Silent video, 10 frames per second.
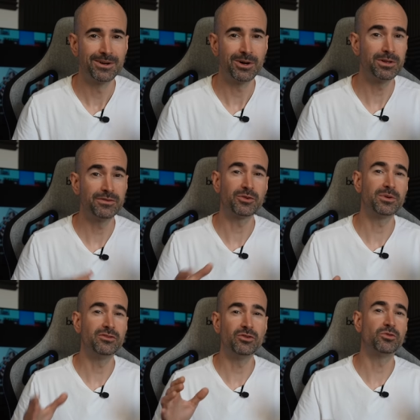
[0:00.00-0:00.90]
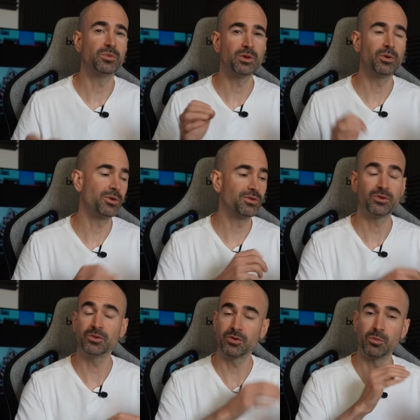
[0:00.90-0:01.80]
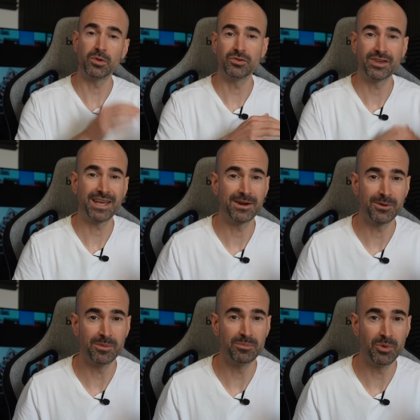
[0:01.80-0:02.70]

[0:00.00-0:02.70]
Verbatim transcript: All of Sony's usual audio tools are once again on